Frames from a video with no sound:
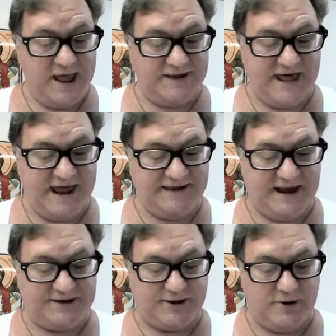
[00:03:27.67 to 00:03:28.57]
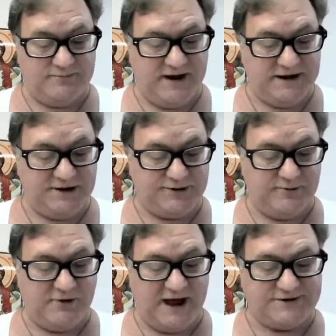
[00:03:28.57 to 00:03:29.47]
and they that turn many
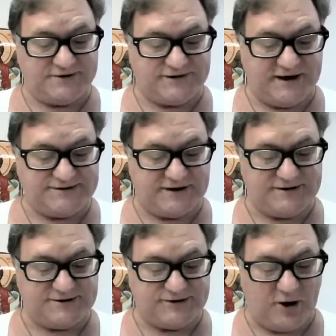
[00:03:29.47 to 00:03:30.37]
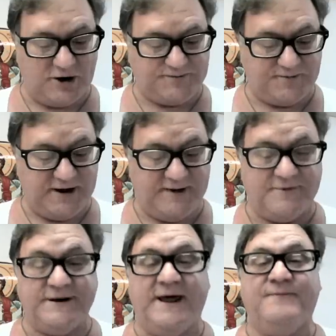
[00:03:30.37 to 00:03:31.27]
to righteousness as the stars
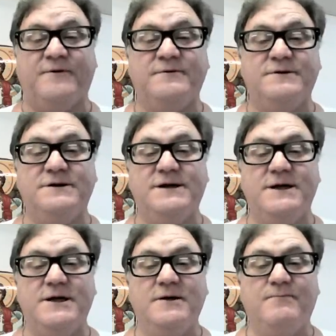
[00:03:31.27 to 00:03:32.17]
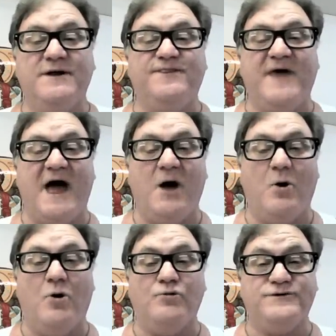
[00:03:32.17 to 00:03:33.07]
forever and ever. But thou,
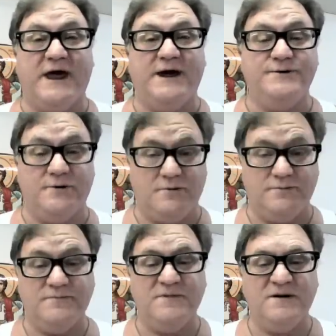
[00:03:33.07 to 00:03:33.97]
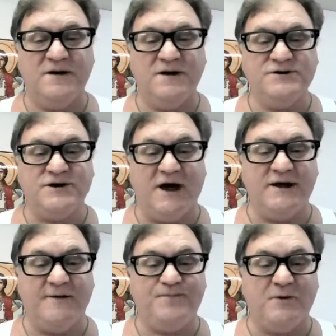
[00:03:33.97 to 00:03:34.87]
O Daniel,
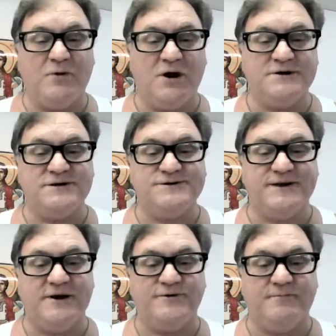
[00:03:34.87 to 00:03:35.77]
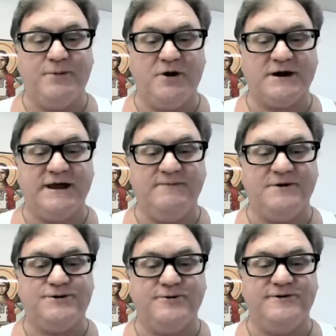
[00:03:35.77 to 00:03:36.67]
shut up the words and seal the book,
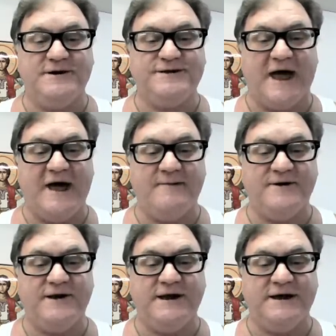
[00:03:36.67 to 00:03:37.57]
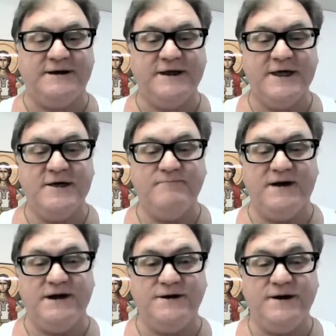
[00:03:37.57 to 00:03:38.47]
even to the time of the end.
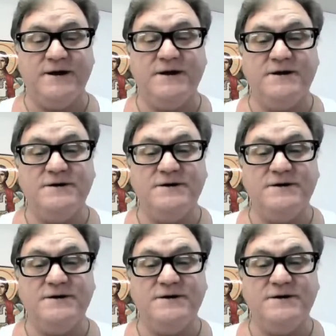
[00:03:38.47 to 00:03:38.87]
Many